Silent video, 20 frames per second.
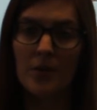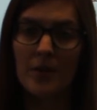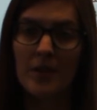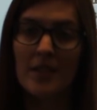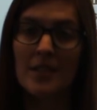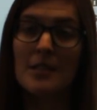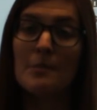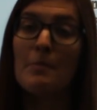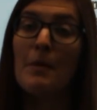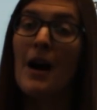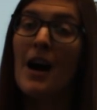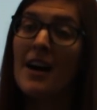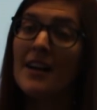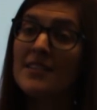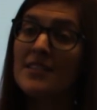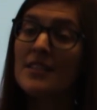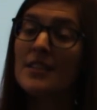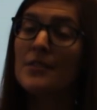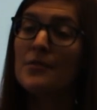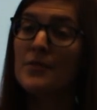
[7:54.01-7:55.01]
It's a
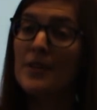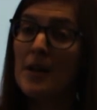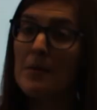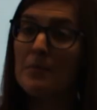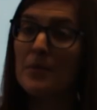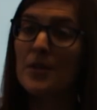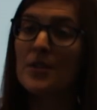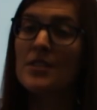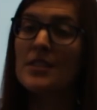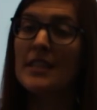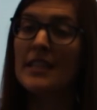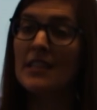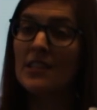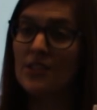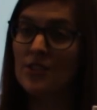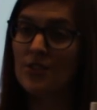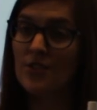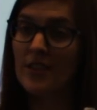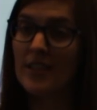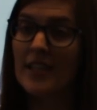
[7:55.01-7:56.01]
positive number to
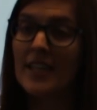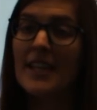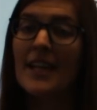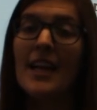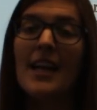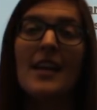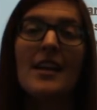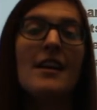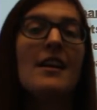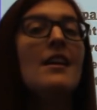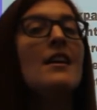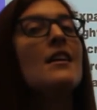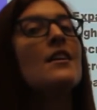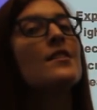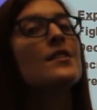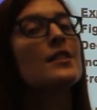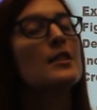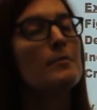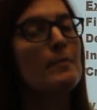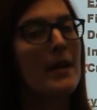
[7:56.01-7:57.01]
illustrate again
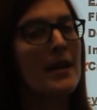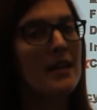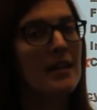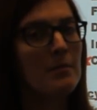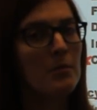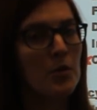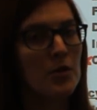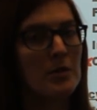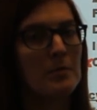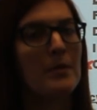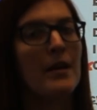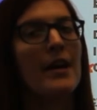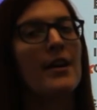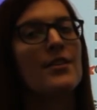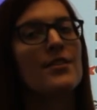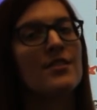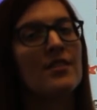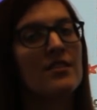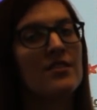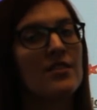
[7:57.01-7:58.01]
the spending multiplier
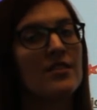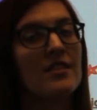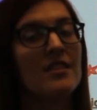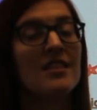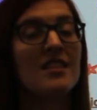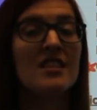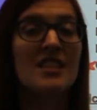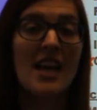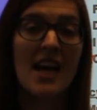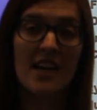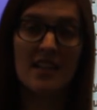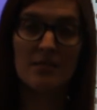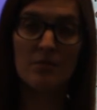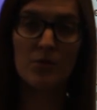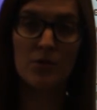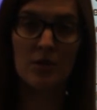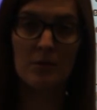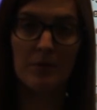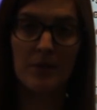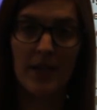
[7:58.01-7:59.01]
is larger than the tax
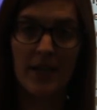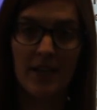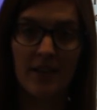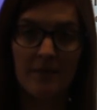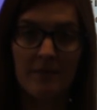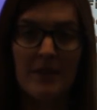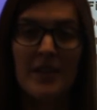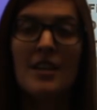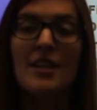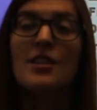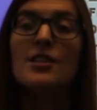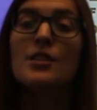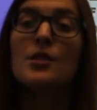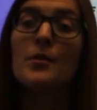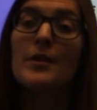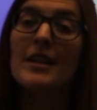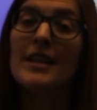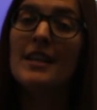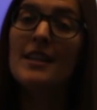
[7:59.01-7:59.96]
multiplier. So